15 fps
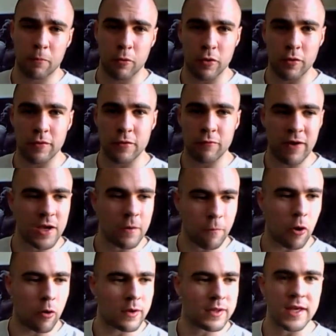but the rate
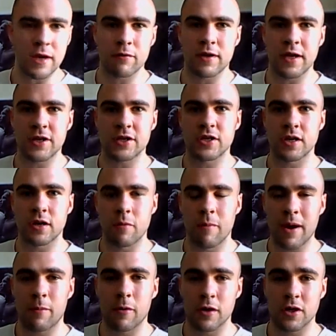of protein degradation and
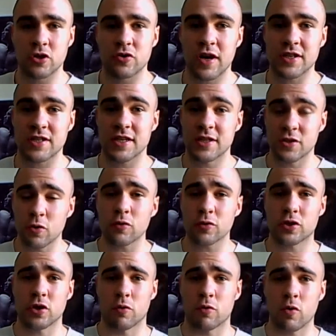the metabolic stress is
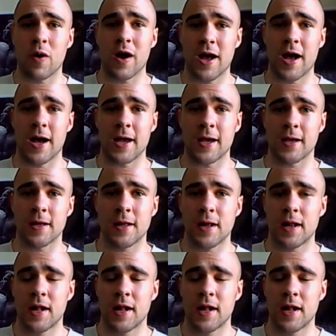also quite high.